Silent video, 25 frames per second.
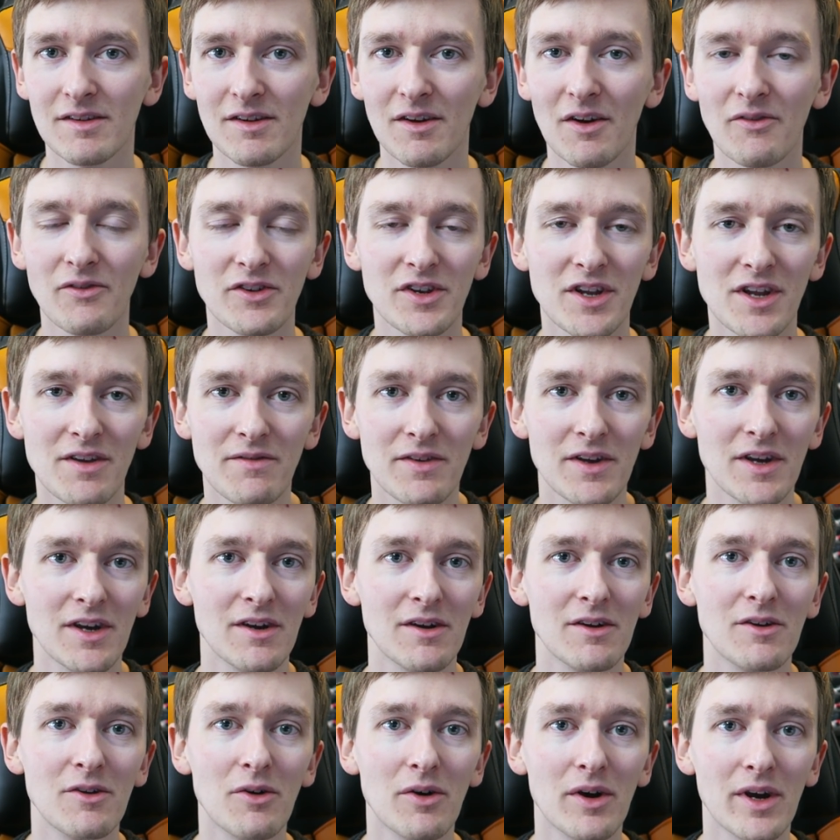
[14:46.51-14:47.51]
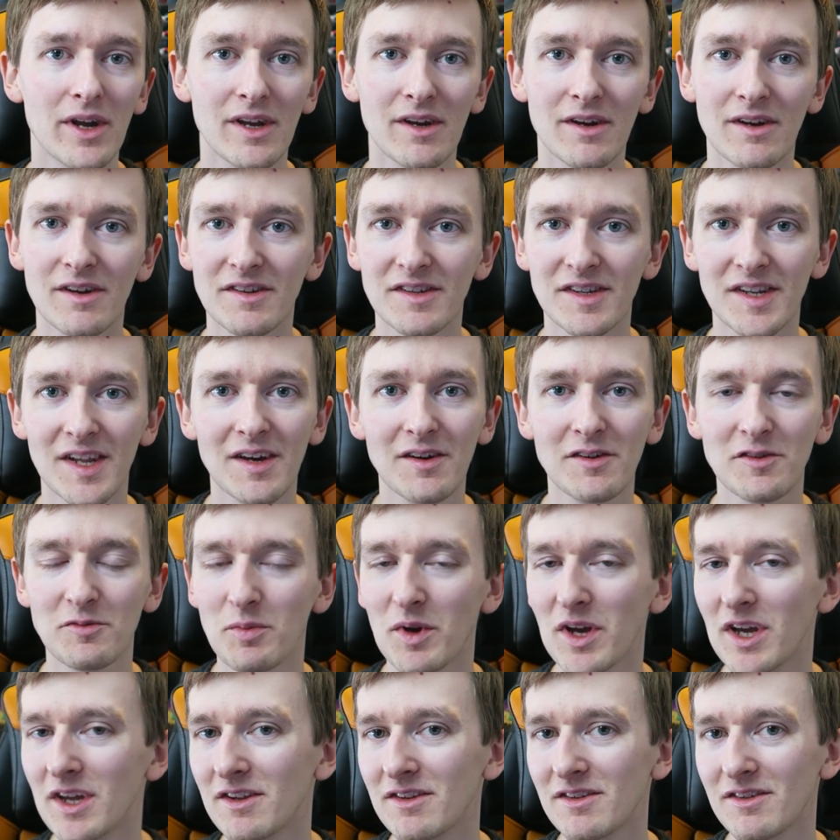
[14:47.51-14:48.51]
Obviously, if you're going at a snail's
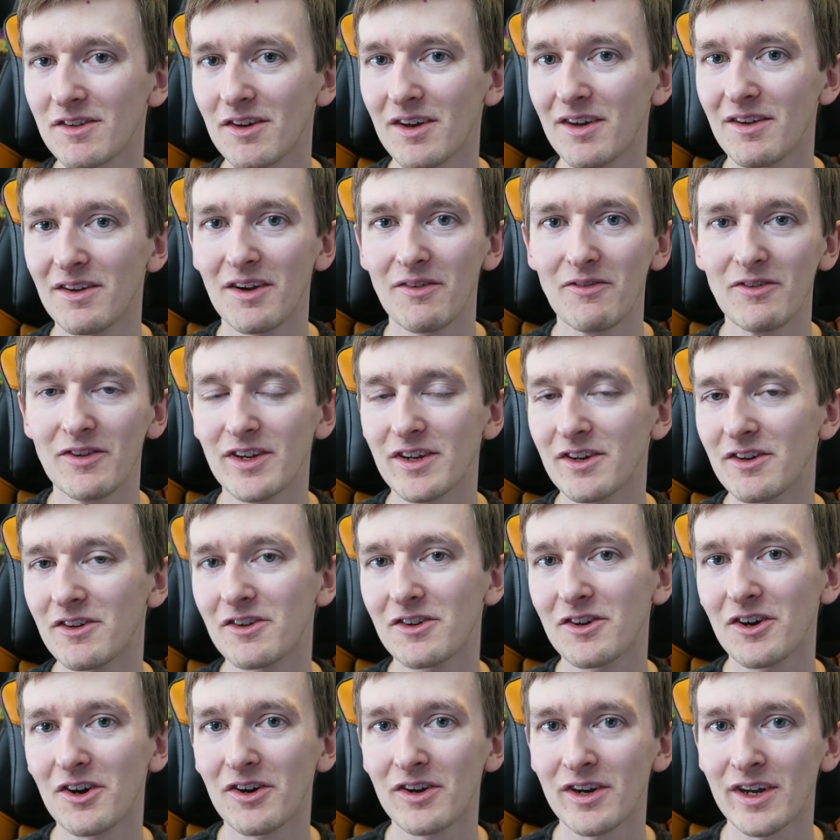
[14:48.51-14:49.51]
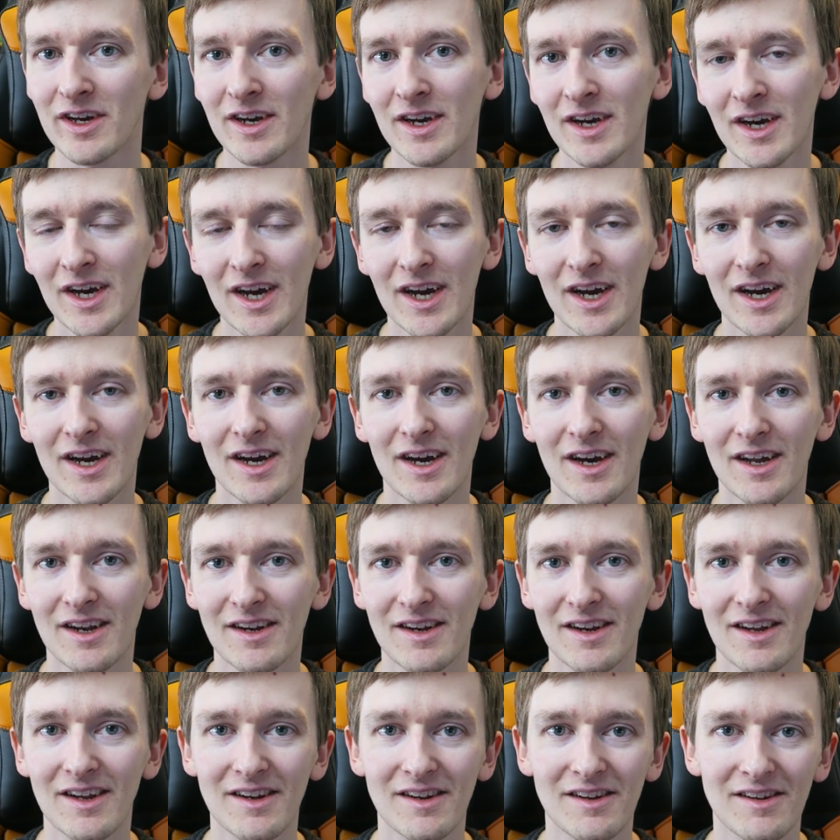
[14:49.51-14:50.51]
pace in every single corner
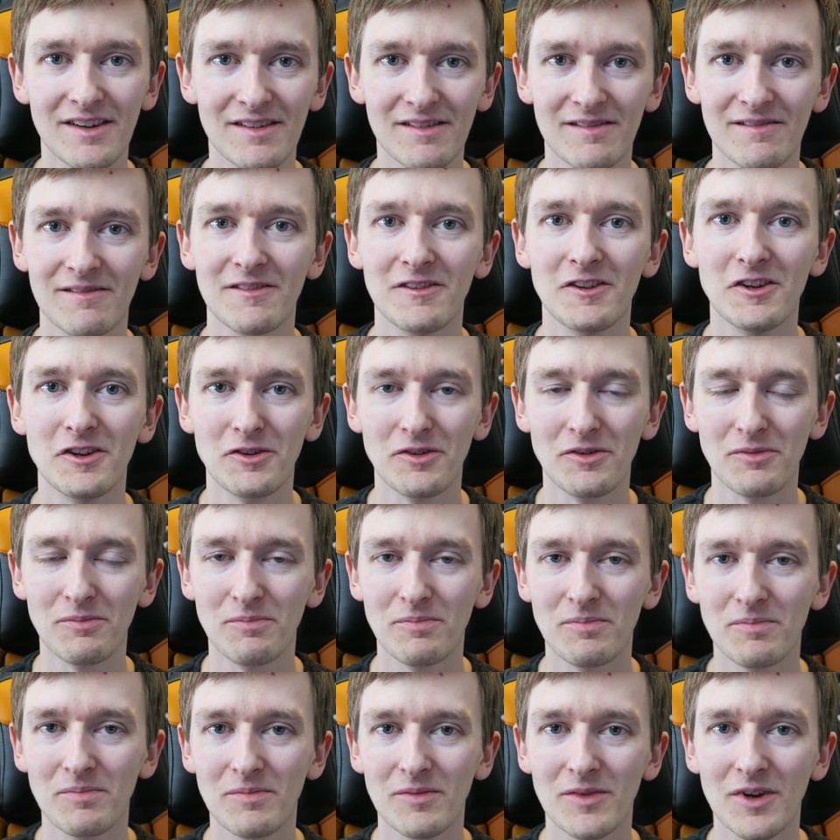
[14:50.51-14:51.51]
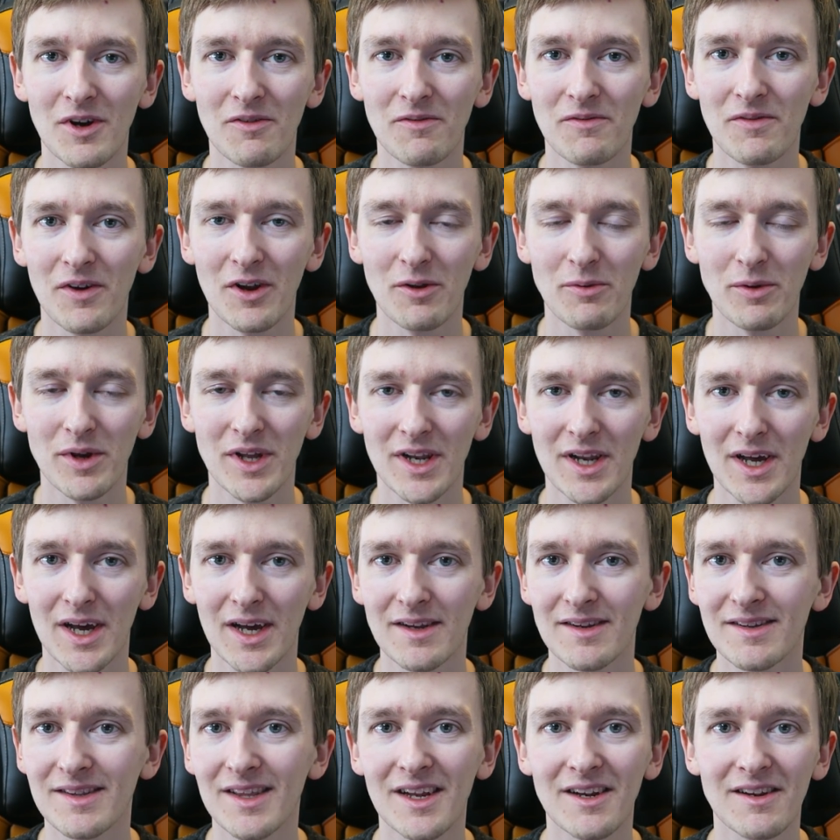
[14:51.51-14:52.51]
and not following
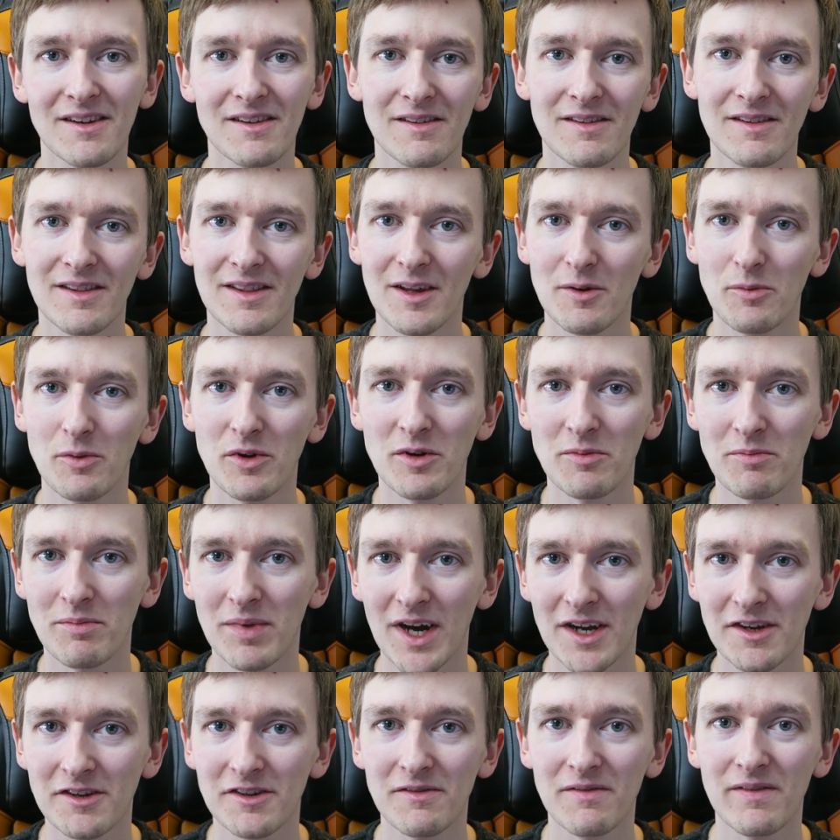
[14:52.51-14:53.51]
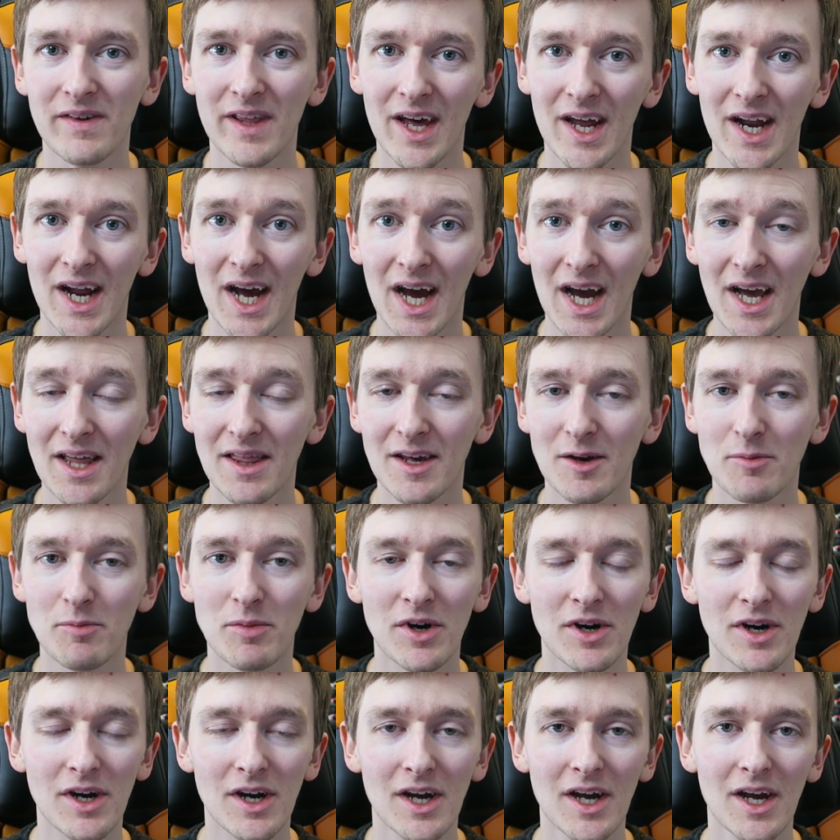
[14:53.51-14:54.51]
lines, then they wouldn't pass you for that either.
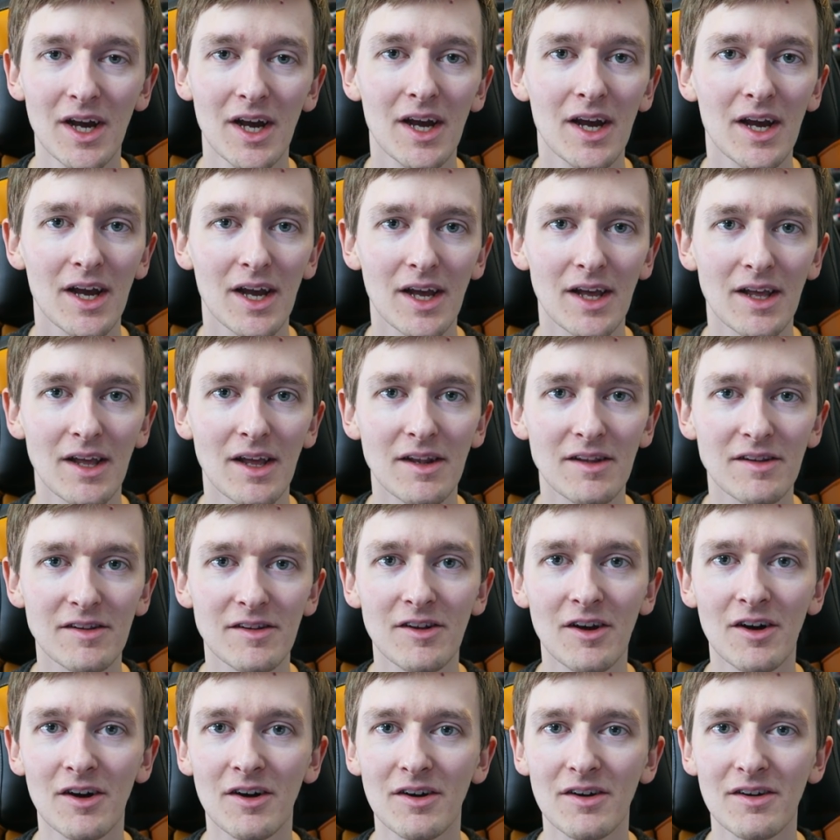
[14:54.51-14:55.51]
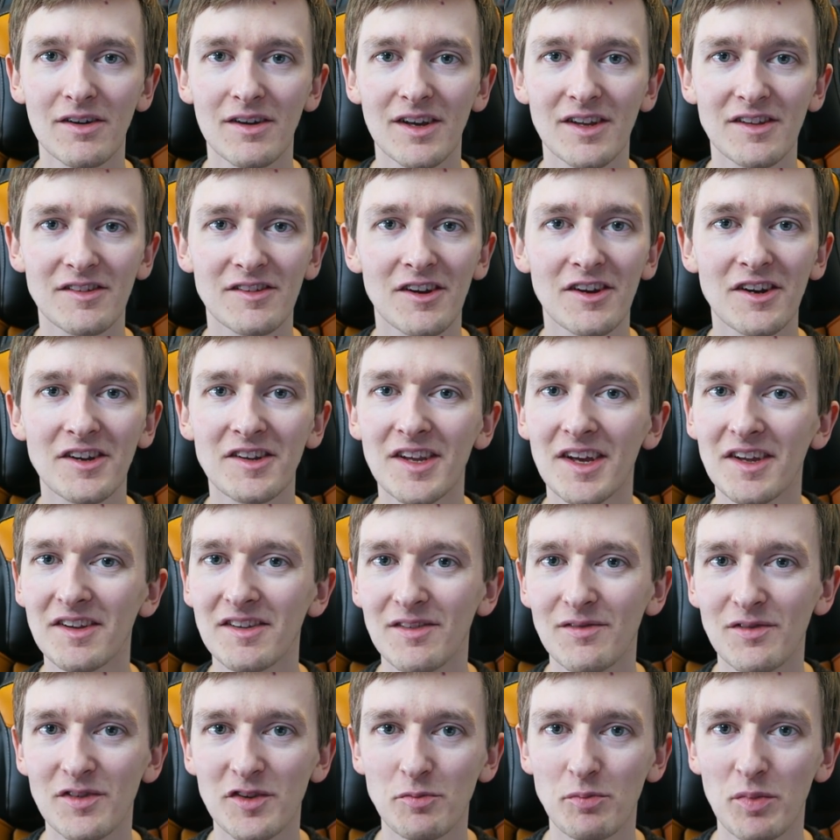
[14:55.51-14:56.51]
But it's not a test
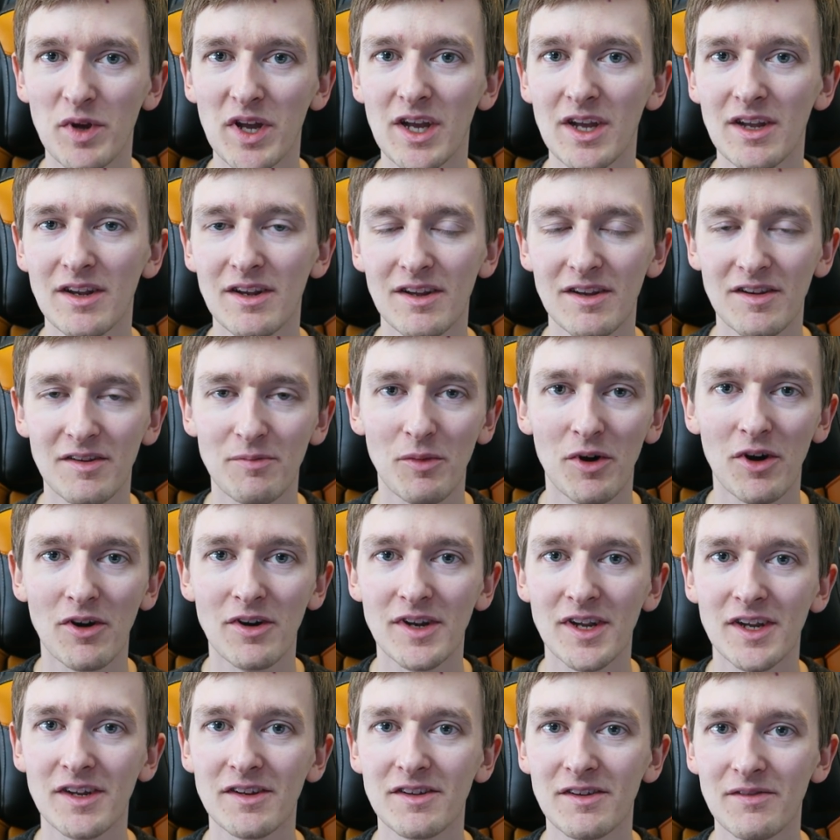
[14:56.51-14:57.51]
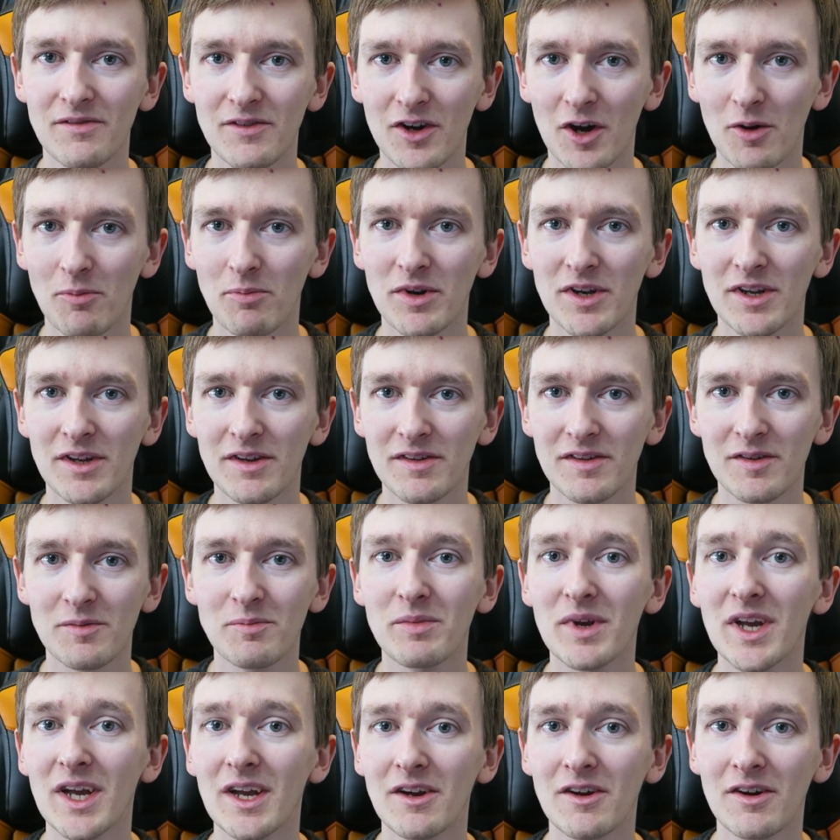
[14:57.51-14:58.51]
of speed. It's more a test of competence and
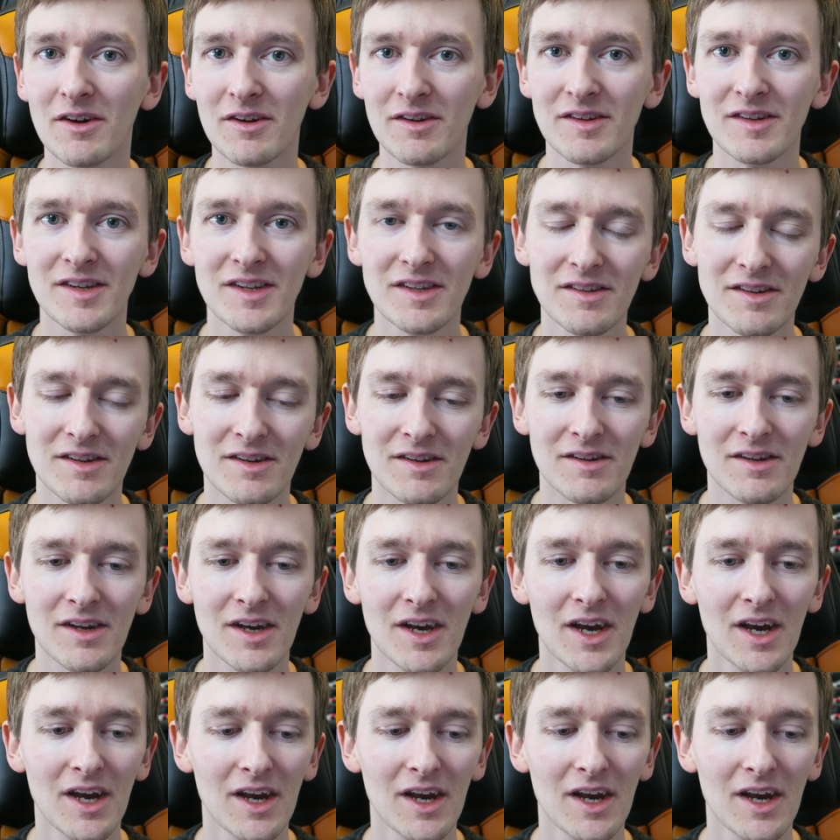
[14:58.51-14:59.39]
being consistent.